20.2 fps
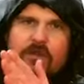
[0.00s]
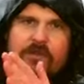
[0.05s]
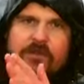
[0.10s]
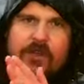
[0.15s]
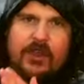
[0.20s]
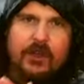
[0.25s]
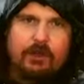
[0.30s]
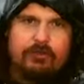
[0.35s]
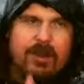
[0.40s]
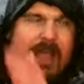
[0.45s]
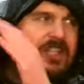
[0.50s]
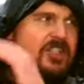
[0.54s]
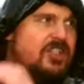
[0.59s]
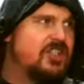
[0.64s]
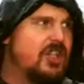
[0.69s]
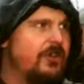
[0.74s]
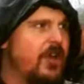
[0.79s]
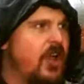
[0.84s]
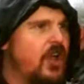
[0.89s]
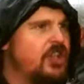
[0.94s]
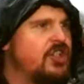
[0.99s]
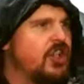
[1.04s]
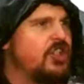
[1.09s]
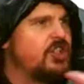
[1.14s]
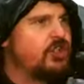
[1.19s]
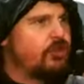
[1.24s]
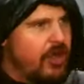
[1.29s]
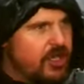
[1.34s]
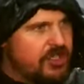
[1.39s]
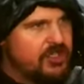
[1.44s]
for the rest of us
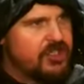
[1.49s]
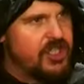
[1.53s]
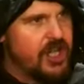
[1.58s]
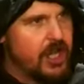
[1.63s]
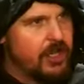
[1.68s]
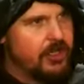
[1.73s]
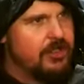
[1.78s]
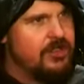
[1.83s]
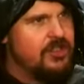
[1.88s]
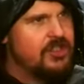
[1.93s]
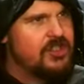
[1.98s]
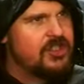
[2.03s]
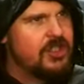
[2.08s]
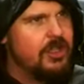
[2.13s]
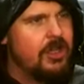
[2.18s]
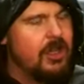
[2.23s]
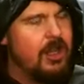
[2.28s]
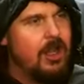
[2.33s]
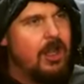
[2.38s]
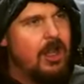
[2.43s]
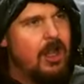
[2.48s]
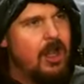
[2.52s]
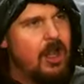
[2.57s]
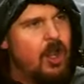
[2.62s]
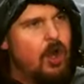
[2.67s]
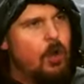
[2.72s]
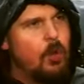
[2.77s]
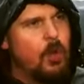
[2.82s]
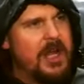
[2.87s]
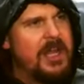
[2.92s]
as Christians,
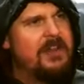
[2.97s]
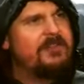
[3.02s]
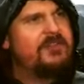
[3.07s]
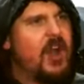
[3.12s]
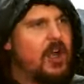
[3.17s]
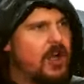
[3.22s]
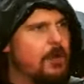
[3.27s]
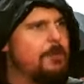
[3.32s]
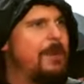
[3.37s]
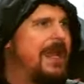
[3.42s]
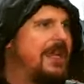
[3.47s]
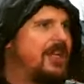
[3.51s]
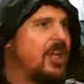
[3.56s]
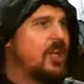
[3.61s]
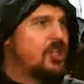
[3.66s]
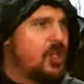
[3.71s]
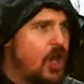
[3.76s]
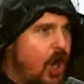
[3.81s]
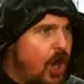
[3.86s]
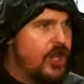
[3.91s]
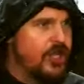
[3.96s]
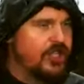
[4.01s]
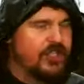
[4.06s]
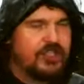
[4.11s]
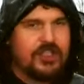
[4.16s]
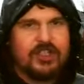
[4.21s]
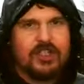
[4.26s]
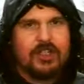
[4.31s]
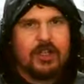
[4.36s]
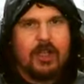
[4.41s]
we've got to make a
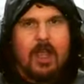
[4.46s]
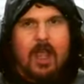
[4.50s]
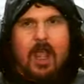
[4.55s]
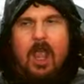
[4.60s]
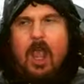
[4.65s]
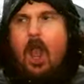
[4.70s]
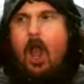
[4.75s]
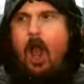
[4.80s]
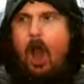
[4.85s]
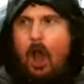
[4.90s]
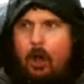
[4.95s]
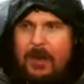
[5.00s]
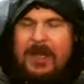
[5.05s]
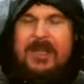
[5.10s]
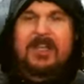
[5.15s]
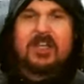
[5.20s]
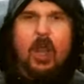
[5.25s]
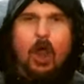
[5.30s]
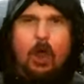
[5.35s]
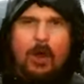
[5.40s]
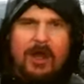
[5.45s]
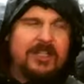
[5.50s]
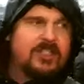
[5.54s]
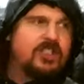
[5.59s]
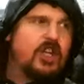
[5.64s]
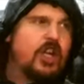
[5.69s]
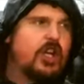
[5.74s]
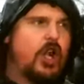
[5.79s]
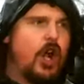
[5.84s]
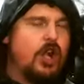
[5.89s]
choice. Are we going
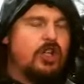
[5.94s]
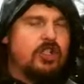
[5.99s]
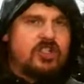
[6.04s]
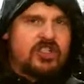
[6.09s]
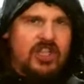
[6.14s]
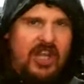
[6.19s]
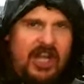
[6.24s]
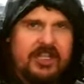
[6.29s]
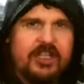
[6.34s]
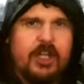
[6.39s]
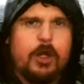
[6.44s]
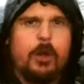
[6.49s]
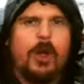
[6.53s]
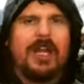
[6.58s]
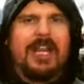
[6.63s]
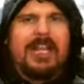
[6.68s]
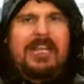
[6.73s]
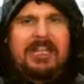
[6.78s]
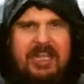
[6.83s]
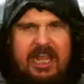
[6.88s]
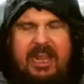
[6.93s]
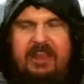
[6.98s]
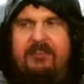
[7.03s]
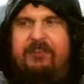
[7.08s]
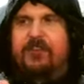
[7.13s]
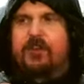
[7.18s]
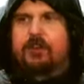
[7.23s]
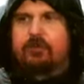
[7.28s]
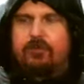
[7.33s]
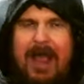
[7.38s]
to continually
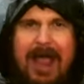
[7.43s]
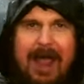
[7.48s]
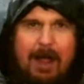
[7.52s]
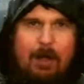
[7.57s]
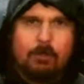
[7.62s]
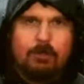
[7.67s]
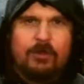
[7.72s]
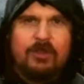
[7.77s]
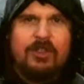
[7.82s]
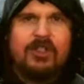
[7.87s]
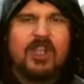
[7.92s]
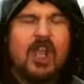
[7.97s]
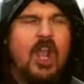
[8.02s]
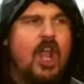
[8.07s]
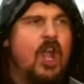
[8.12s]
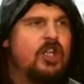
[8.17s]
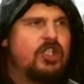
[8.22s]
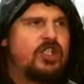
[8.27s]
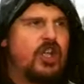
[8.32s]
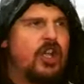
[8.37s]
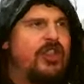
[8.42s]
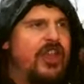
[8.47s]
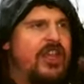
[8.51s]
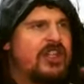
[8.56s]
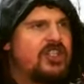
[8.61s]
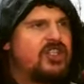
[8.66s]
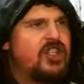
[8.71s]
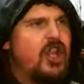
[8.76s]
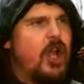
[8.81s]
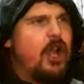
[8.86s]
give ground to
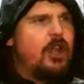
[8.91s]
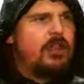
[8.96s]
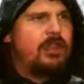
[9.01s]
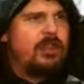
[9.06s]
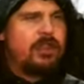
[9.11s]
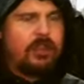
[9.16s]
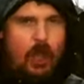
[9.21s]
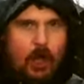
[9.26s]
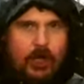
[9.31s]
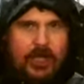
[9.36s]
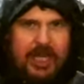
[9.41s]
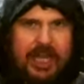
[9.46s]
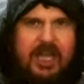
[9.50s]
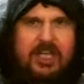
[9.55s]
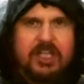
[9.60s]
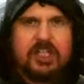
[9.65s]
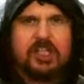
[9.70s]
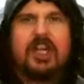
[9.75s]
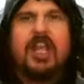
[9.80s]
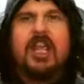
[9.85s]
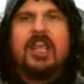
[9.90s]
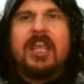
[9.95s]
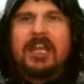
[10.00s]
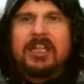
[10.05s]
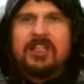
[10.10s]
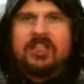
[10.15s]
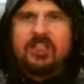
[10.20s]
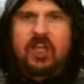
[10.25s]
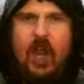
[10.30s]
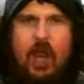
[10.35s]
this thuggish
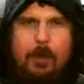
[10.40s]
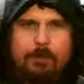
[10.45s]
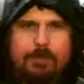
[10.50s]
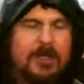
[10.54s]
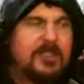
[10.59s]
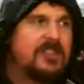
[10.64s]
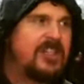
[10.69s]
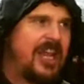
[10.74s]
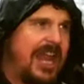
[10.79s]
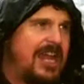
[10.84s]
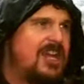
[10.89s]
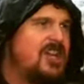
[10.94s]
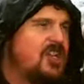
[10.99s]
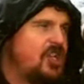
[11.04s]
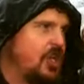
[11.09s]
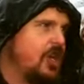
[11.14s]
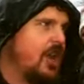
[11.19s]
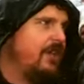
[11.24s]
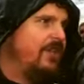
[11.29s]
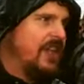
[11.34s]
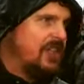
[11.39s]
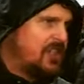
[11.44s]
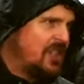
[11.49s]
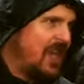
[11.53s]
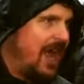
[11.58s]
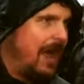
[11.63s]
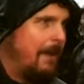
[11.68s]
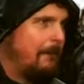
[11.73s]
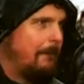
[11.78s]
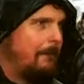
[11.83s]
interpretation of
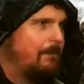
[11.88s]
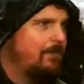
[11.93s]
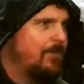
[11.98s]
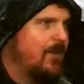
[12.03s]
Islam?